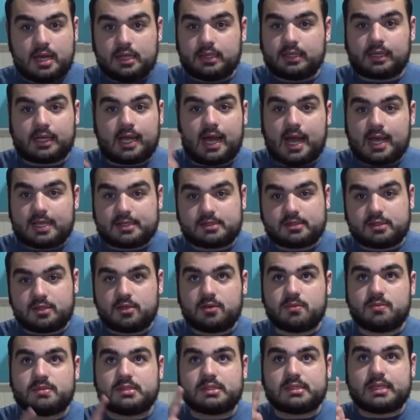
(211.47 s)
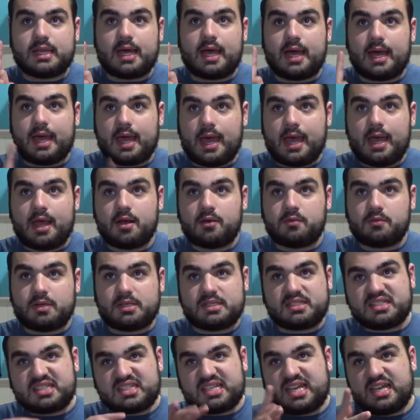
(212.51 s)
The costumes, the hair
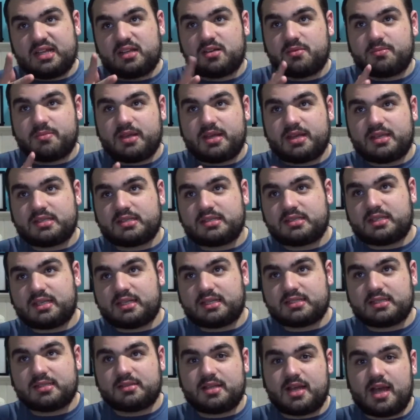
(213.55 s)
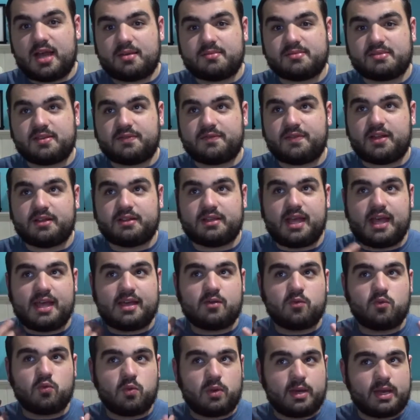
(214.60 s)
was hit or miss. Like sometimes it felt
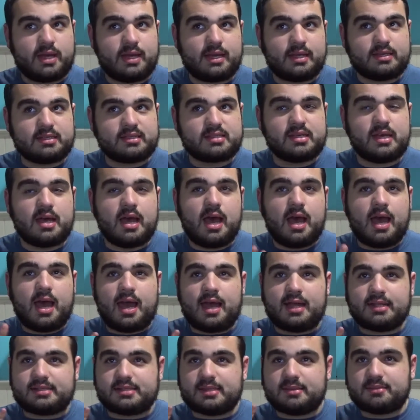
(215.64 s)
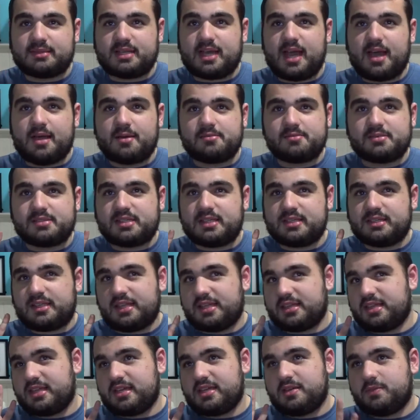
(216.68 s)
like wigs, and sometimes I
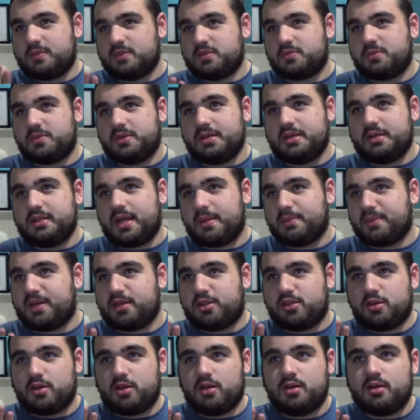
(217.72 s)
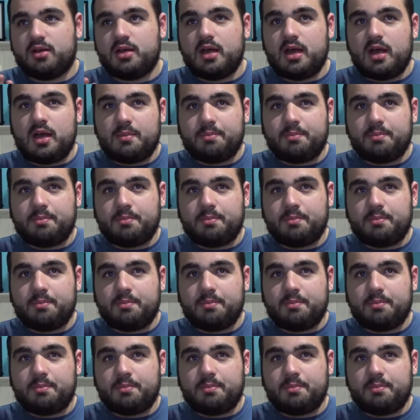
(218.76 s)
think it was real, I'm not sure.